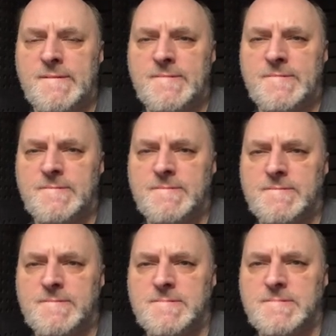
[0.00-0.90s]

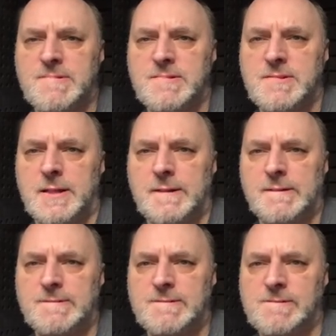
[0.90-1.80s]

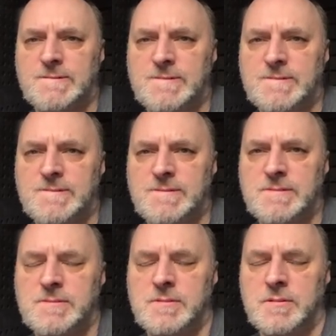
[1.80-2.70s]

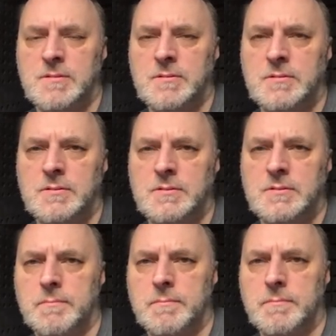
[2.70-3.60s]

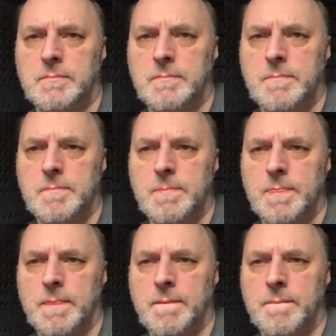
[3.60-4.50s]
This person isn't speaking.